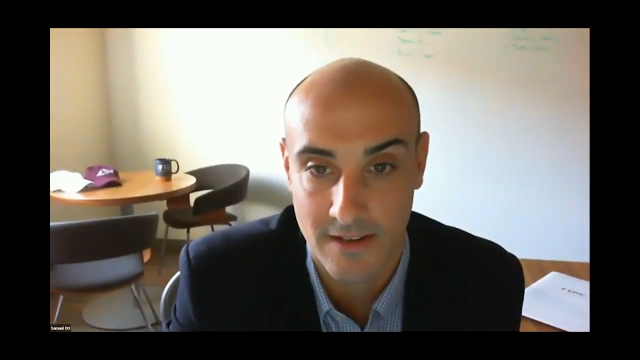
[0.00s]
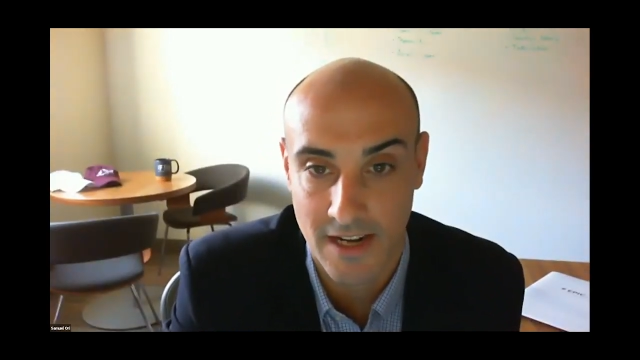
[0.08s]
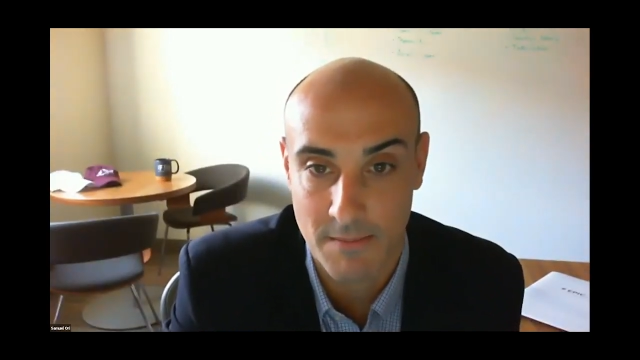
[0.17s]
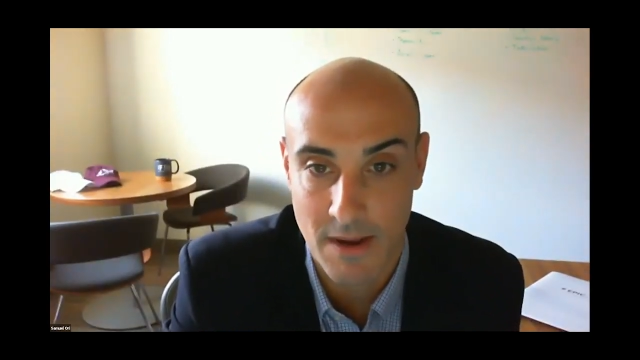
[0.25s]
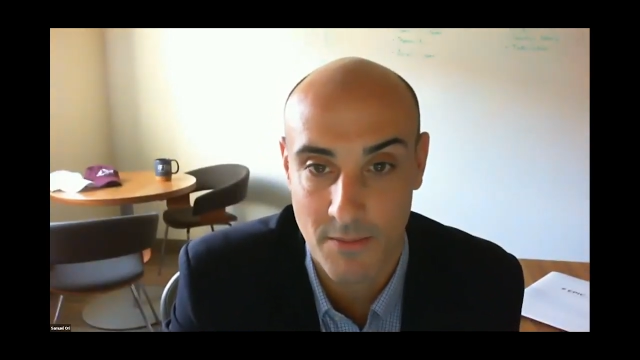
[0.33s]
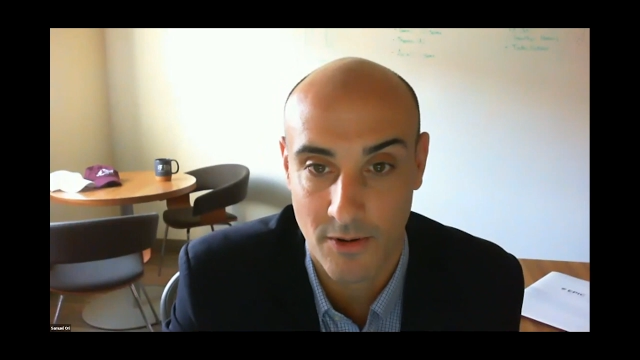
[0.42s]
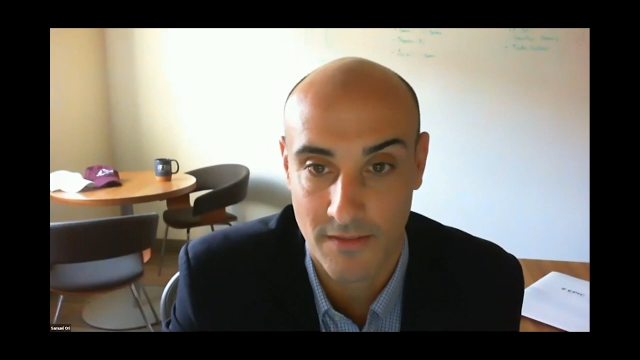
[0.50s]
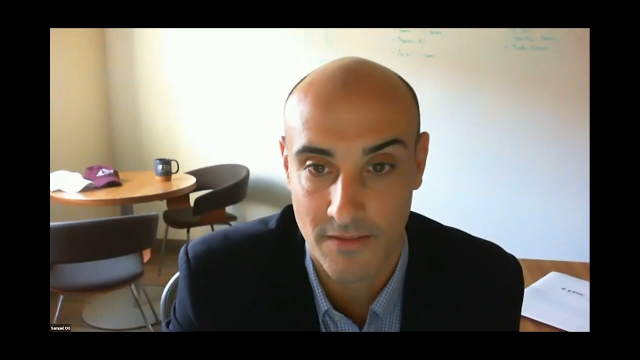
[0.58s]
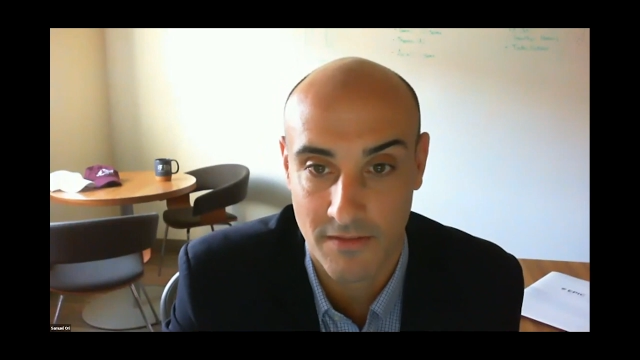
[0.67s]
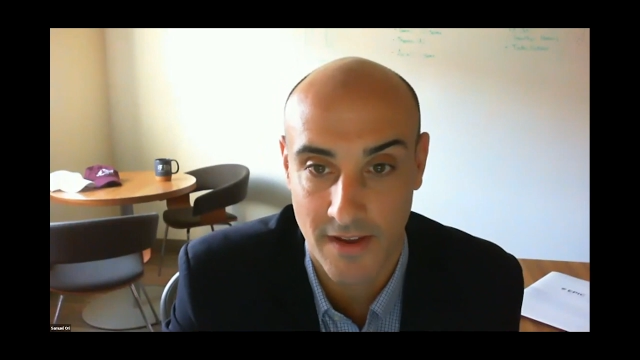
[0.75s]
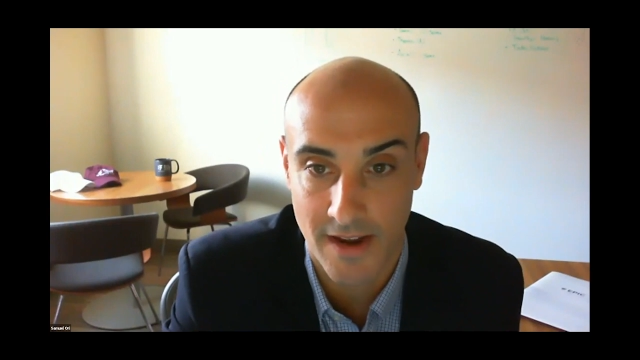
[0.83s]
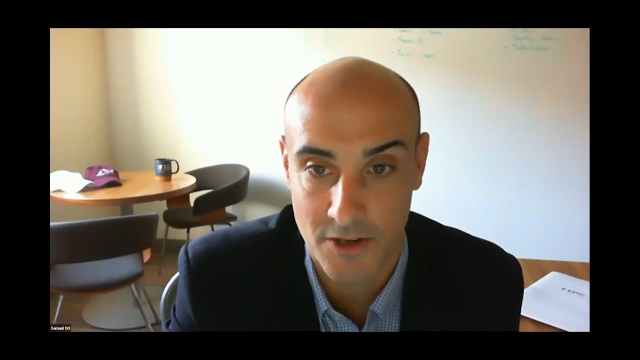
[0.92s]
and a member of
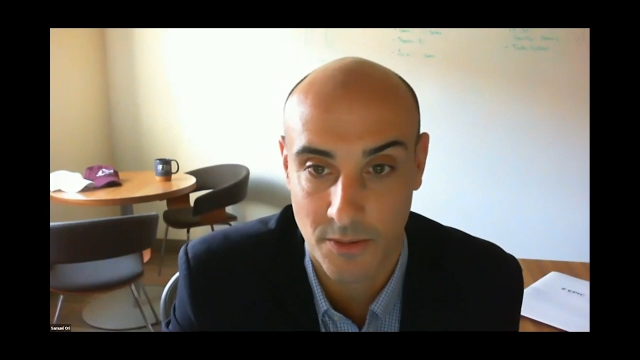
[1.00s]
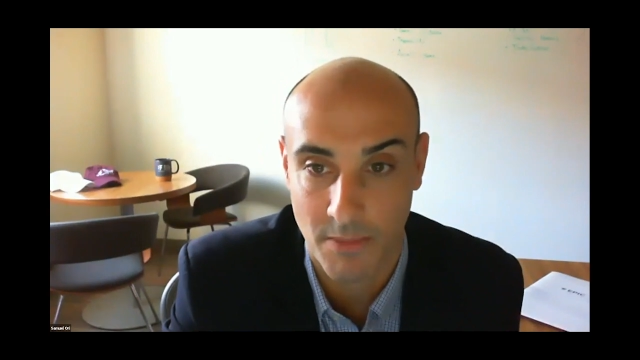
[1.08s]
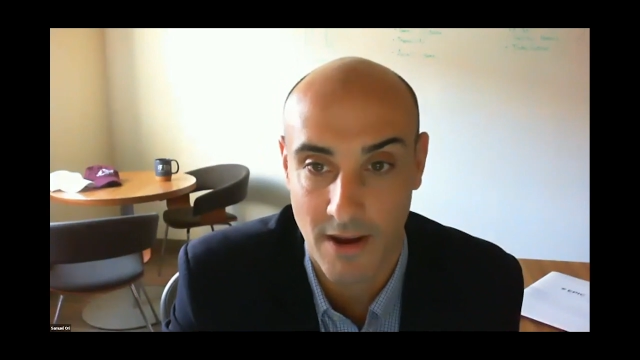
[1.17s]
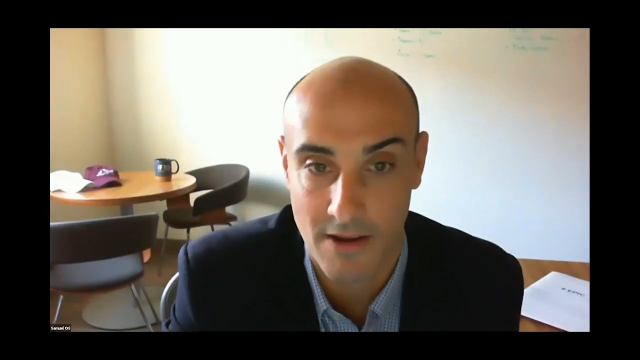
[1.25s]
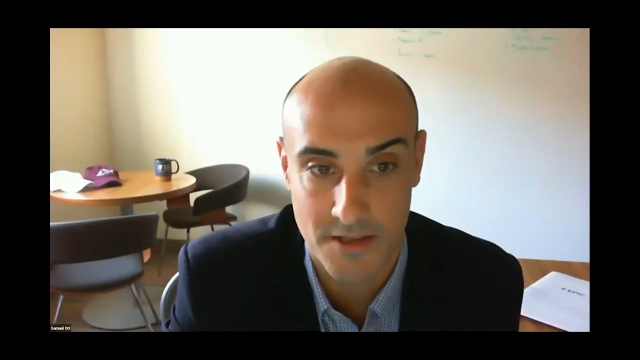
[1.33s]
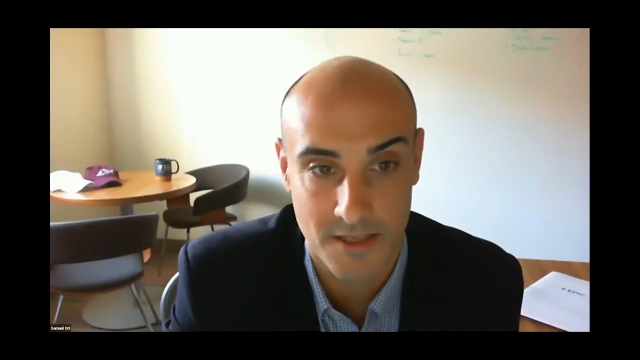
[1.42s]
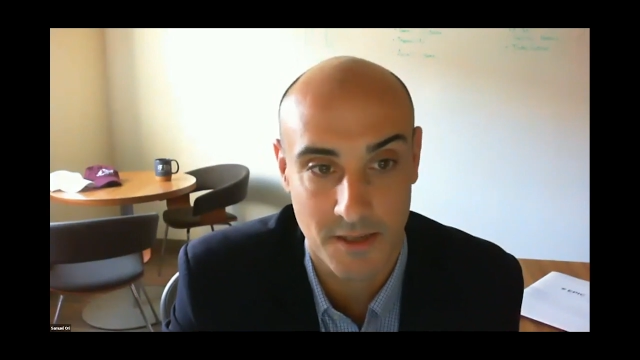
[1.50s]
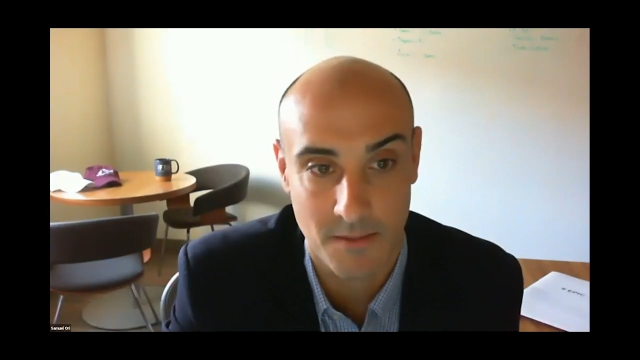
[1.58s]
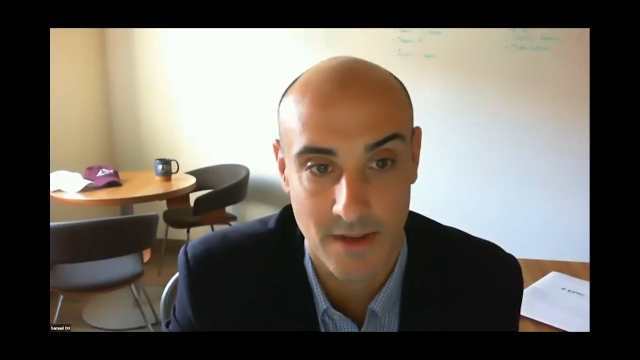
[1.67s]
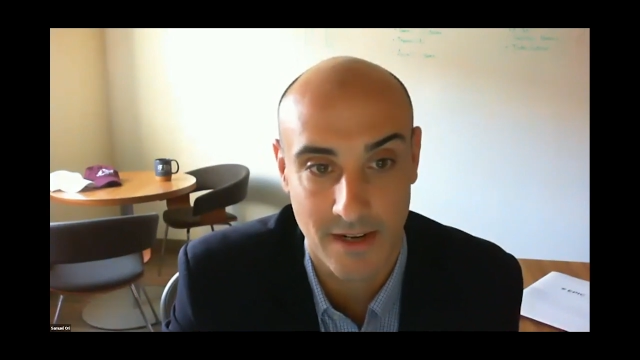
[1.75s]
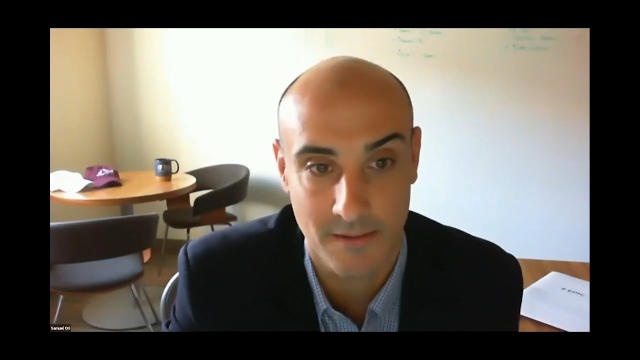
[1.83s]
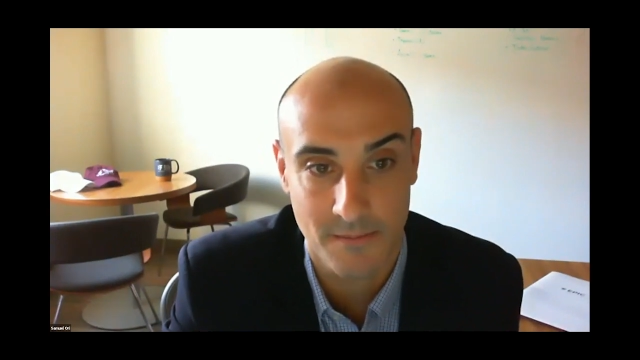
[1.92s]
the Financial Policy
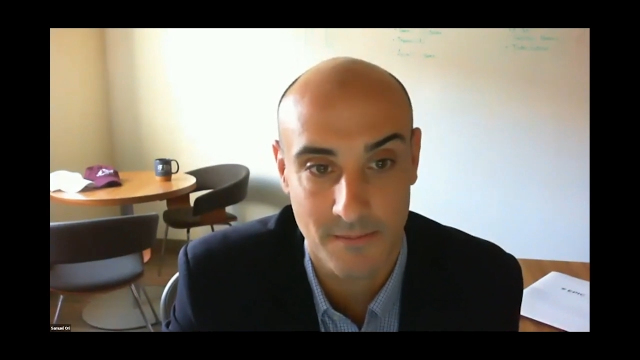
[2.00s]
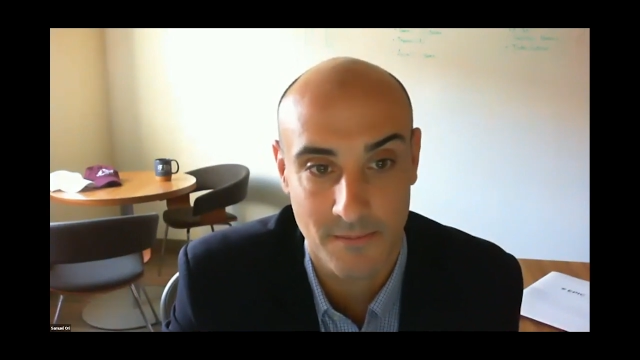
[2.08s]
Committee.